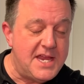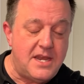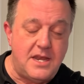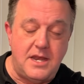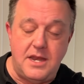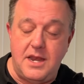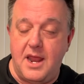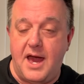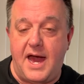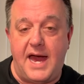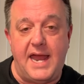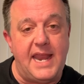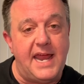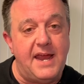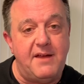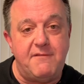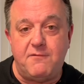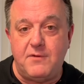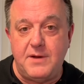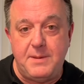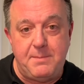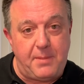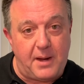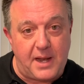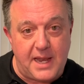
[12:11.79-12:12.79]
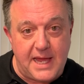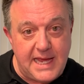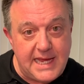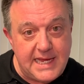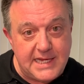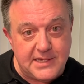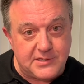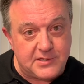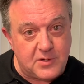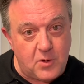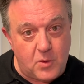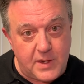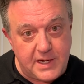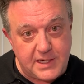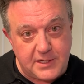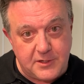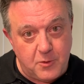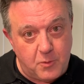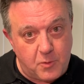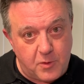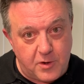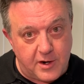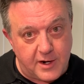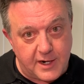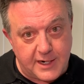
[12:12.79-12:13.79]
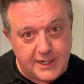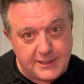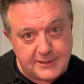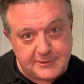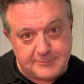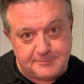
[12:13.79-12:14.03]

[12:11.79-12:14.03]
not every play is going to work.